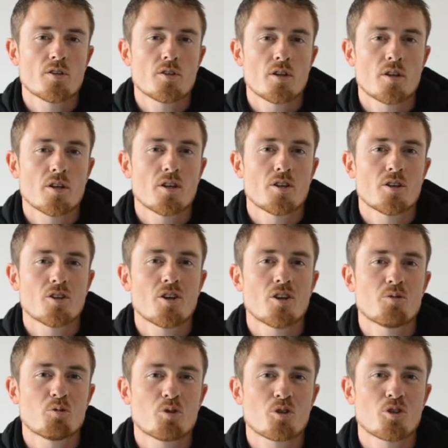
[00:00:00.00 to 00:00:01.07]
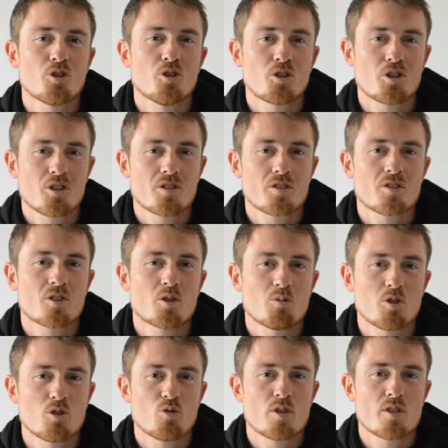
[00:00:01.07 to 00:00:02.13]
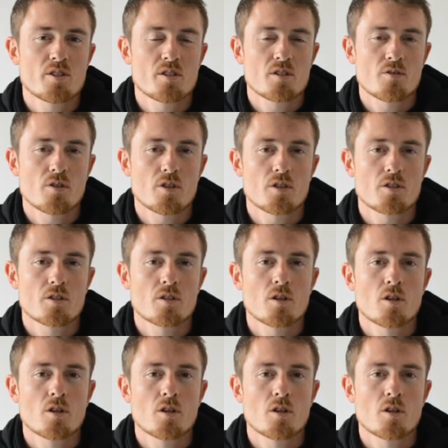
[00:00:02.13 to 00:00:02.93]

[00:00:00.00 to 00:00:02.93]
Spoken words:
and we're going to look at some of the reasons for this.